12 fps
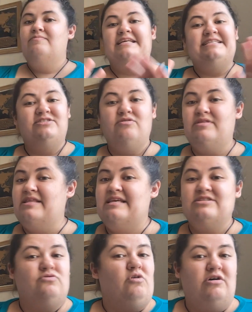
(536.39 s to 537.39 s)
Please note that
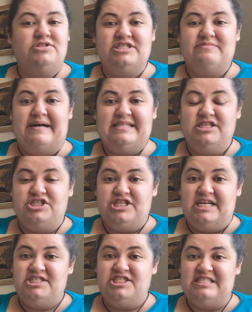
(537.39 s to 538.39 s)
these are all just my
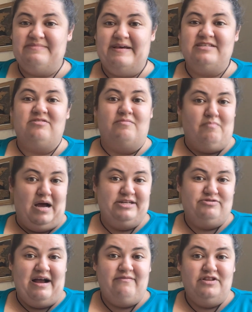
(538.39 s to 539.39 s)
suggestions based on my
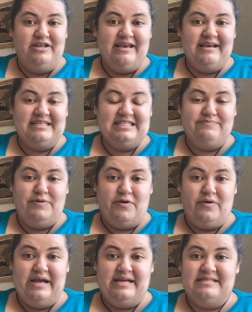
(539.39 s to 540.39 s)
traveling
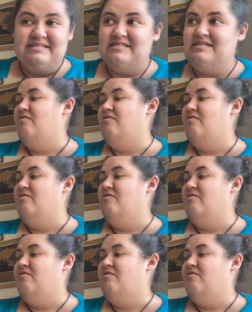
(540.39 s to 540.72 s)
experience.